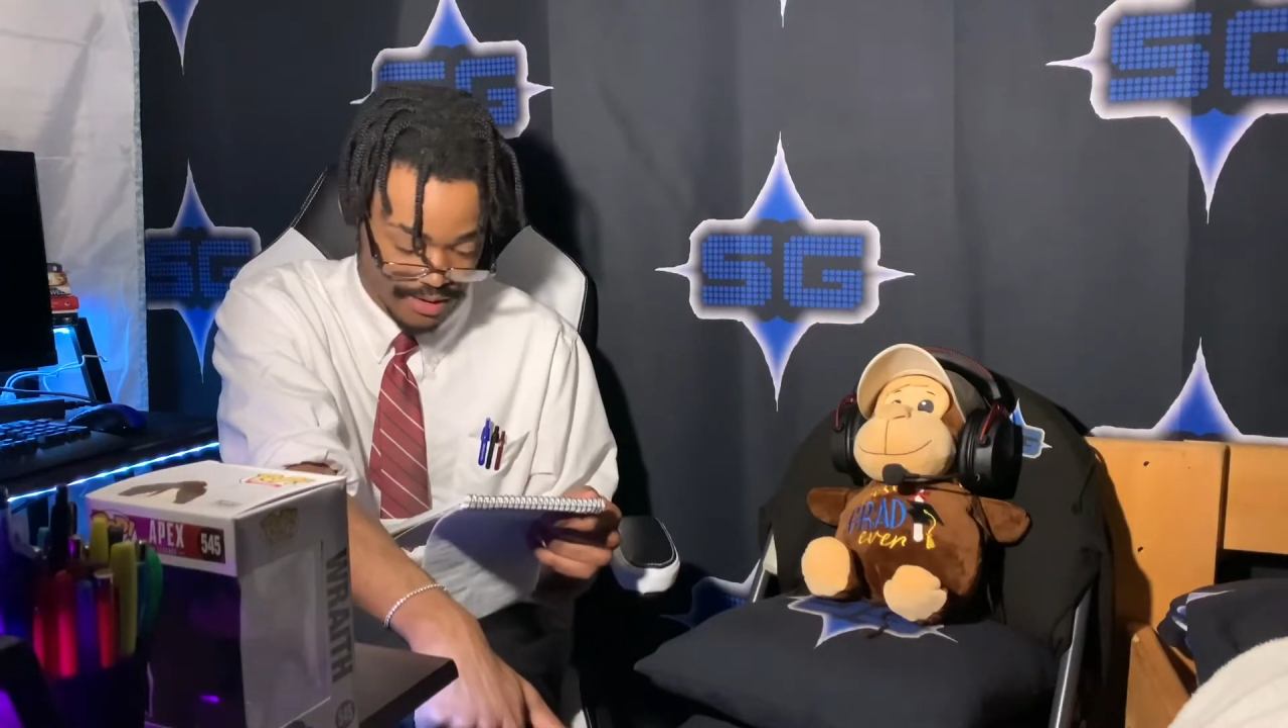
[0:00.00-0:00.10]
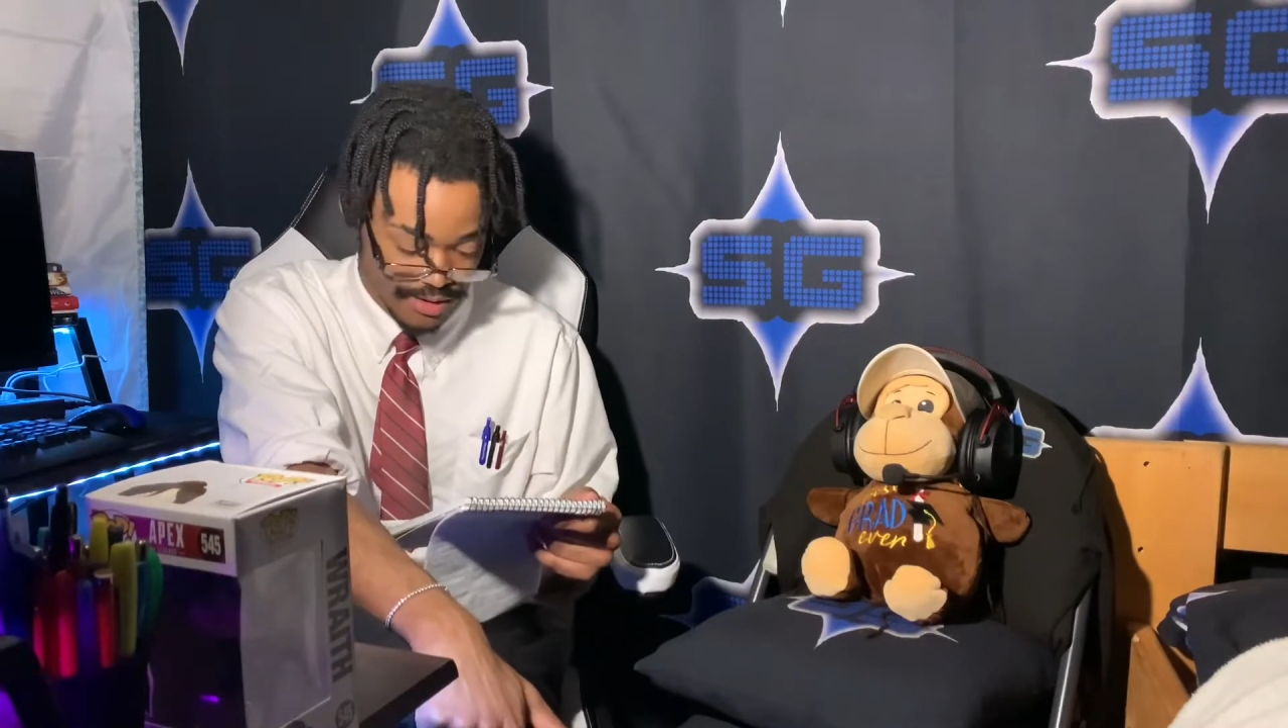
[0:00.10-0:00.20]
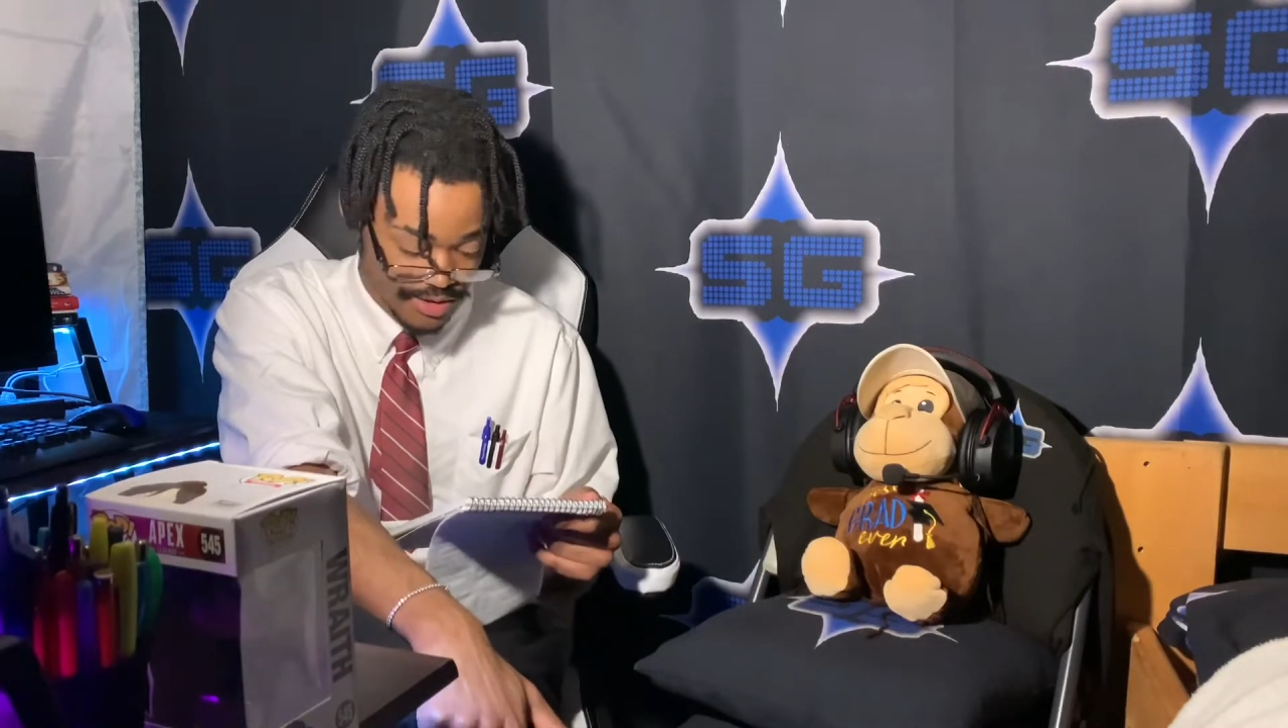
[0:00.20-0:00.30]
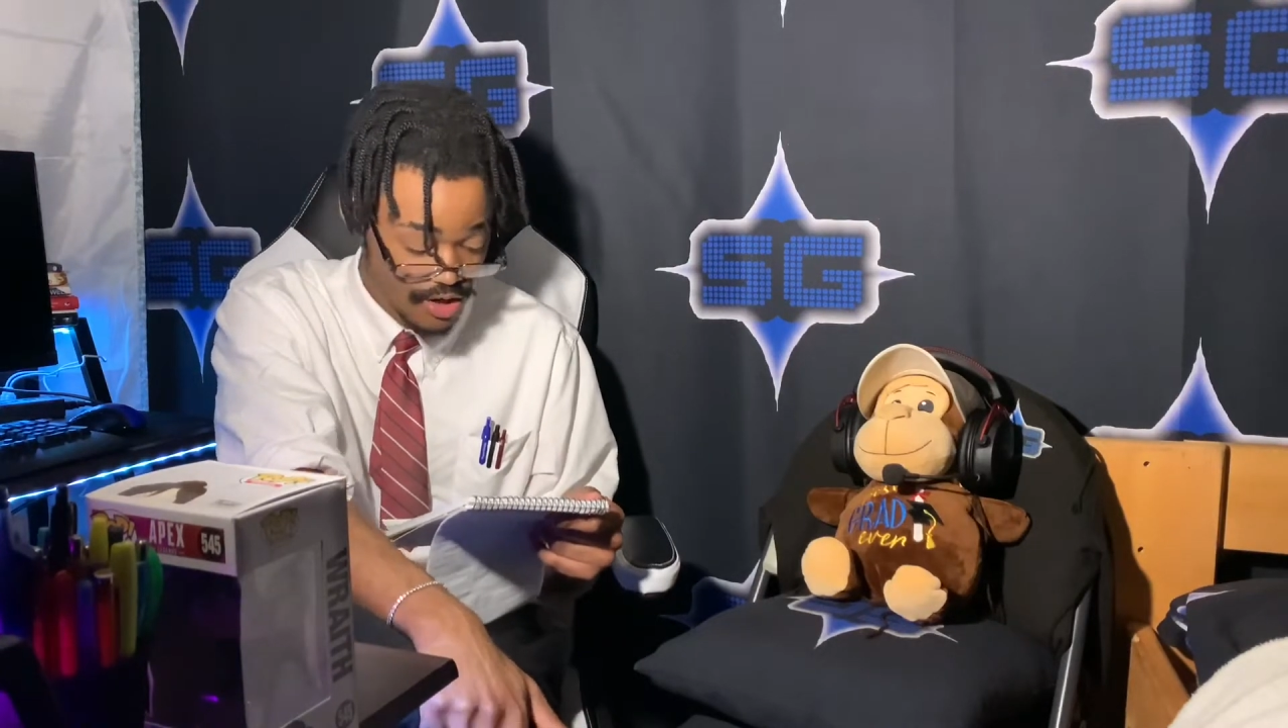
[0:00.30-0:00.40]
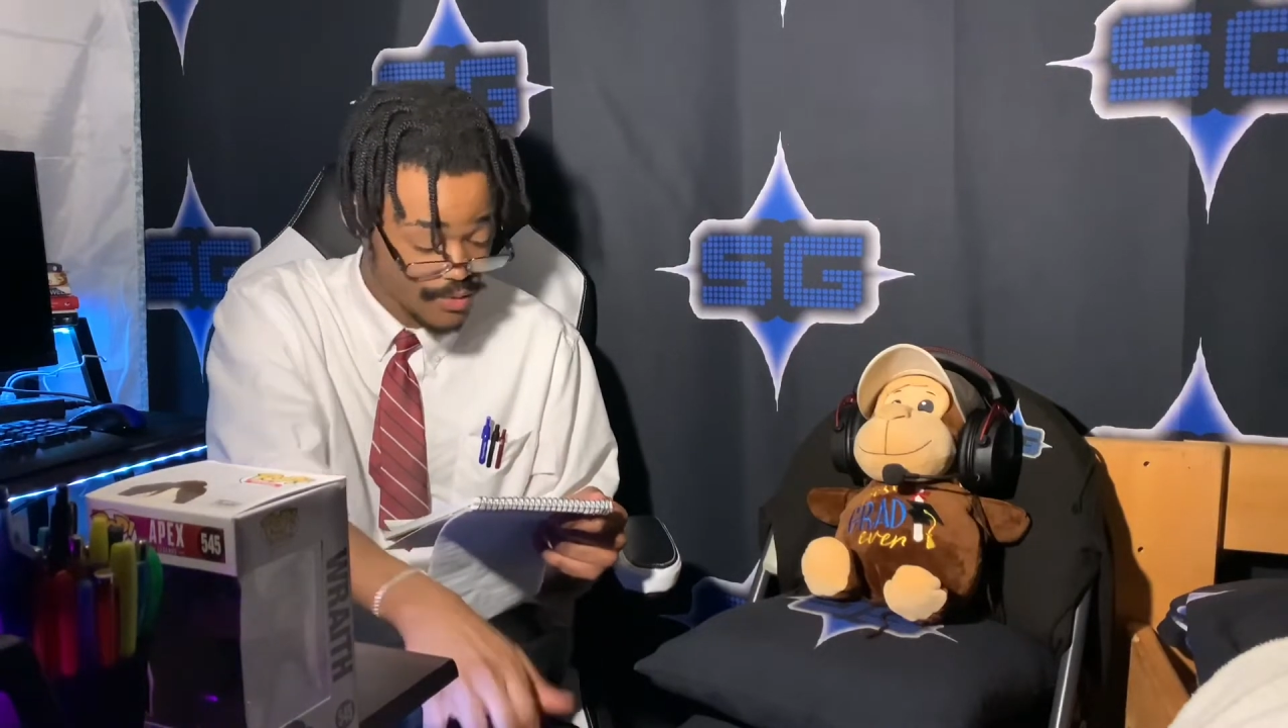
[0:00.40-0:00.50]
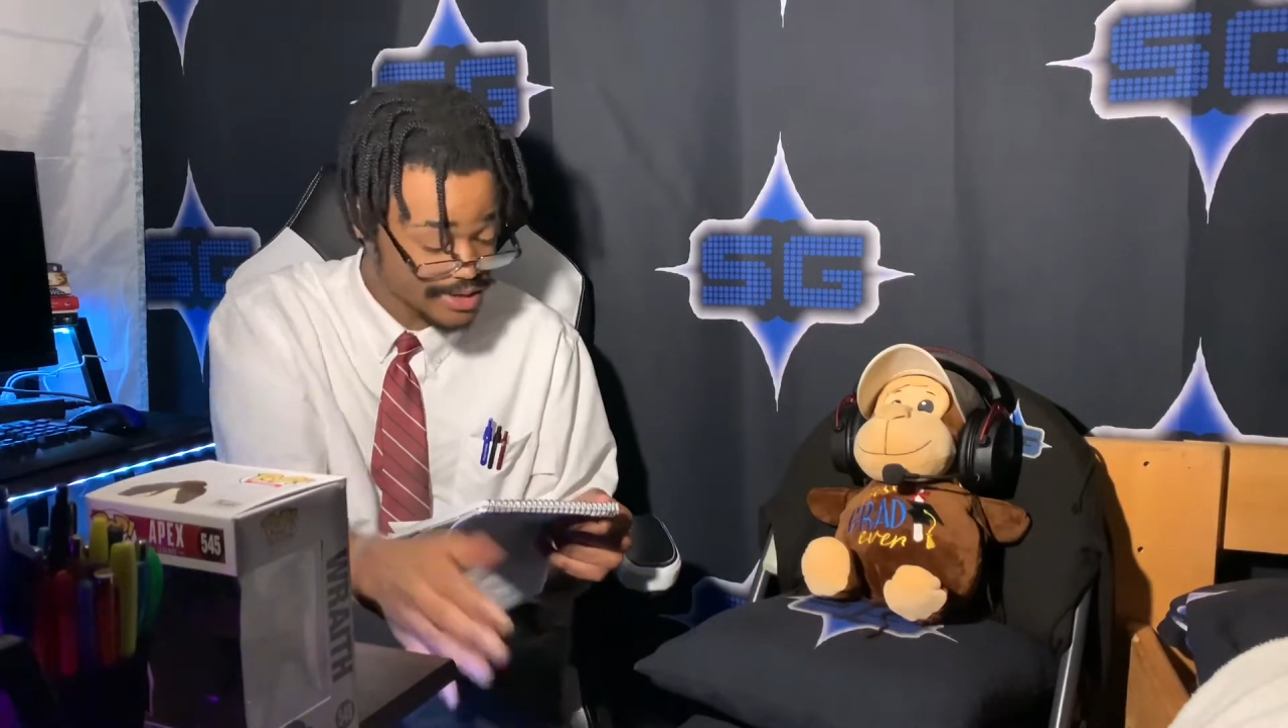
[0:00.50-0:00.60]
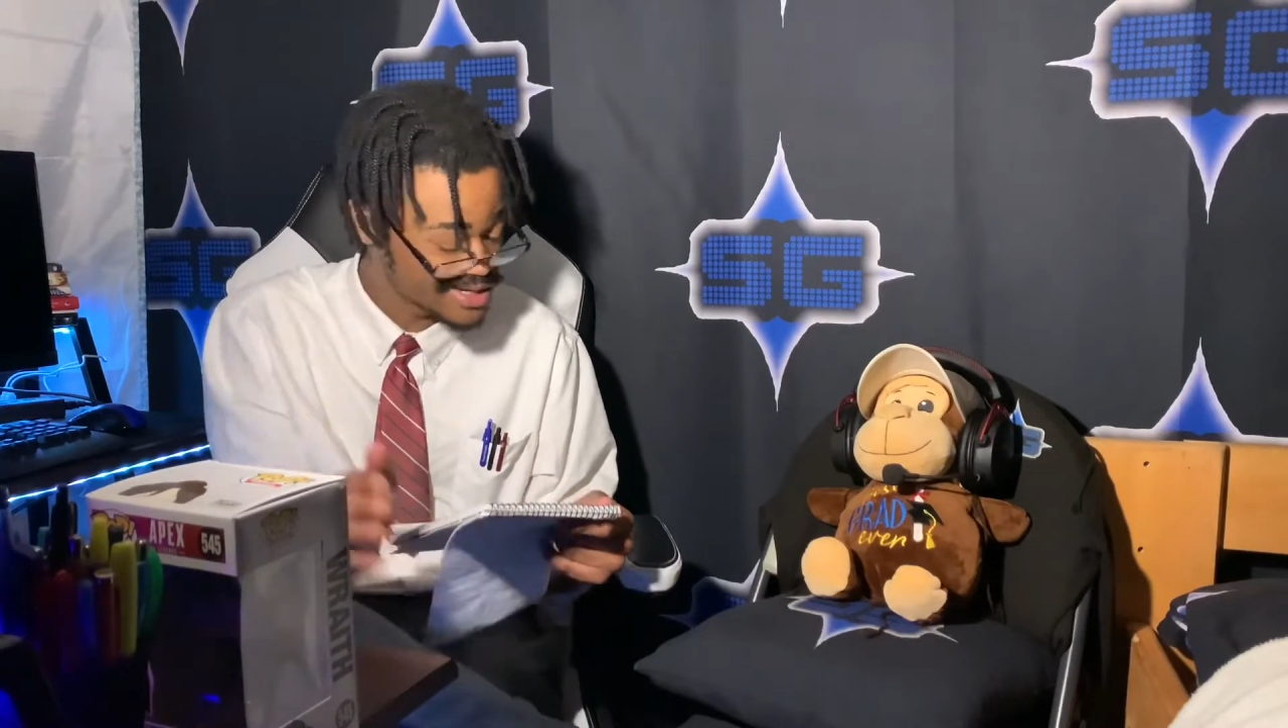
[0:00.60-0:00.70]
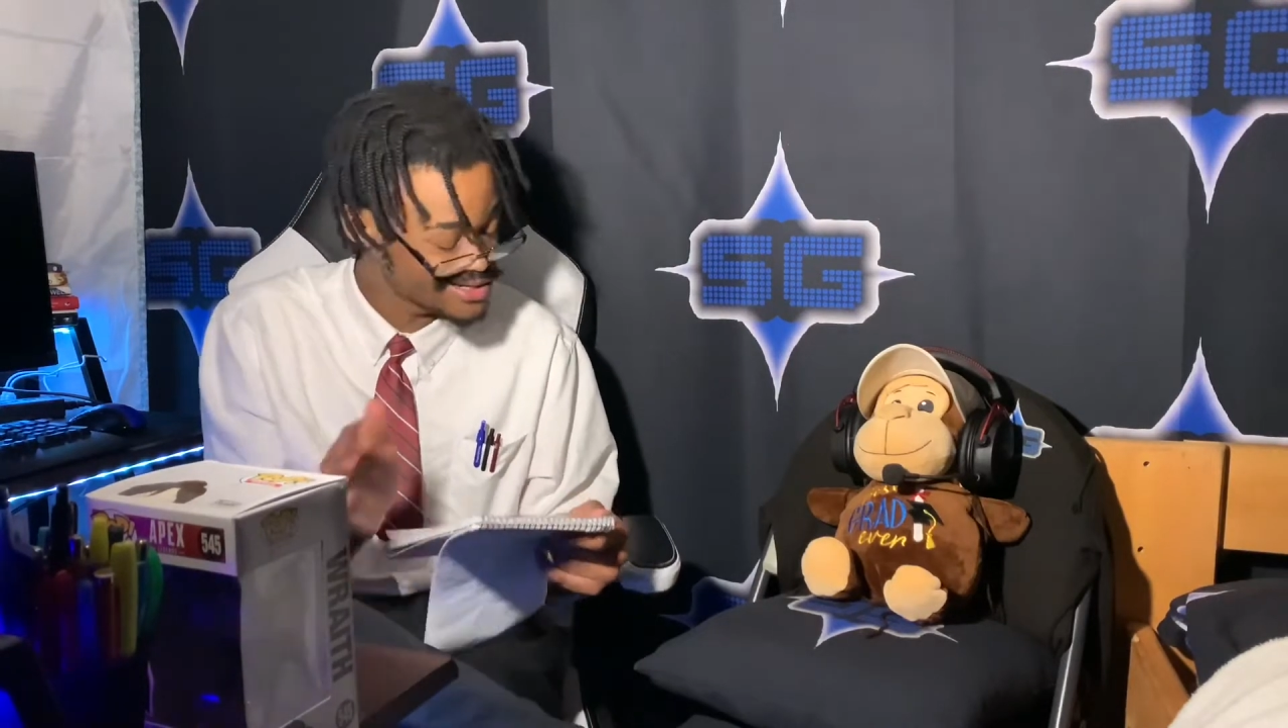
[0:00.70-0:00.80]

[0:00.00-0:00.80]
it's always good